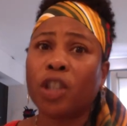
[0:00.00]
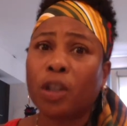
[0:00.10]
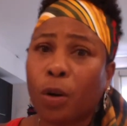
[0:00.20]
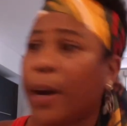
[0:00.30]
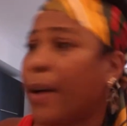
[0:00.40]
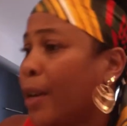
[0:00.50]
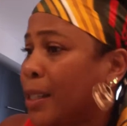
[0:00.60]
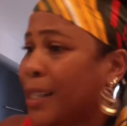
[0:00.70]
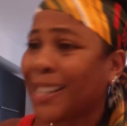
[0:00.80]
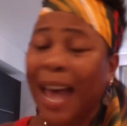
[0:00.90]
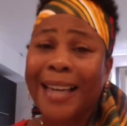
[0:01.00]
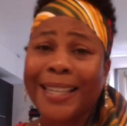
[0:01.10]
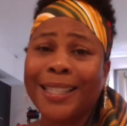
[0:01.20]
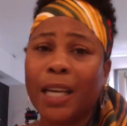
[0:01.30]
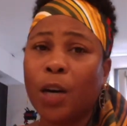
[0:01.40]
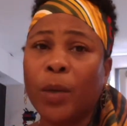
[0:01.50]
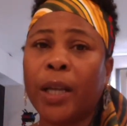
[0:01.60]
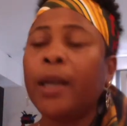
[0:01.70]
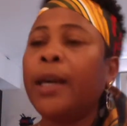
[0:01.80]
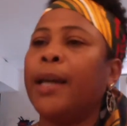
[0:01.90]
and Aquarius says, I can deal with it.